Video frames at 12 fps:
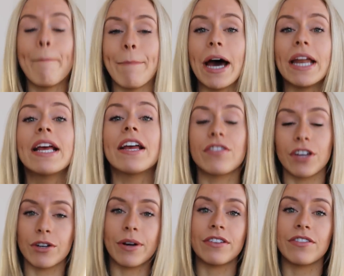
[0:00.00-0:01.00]
But it's
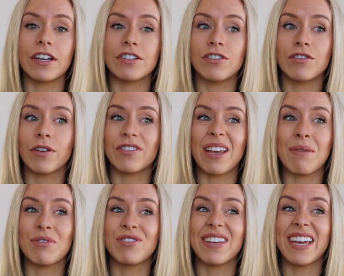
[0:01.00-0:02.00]
got a great selection, so I was
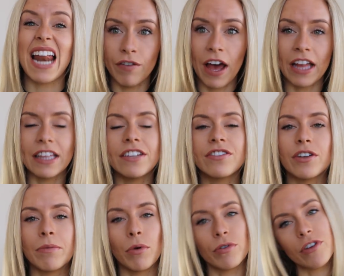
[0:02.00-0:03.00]
able to get at least
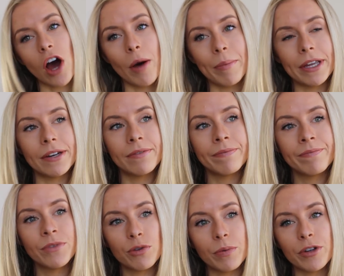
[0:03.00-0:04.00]
their most common
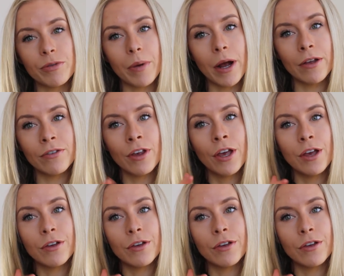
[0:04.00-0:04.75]
sports bras.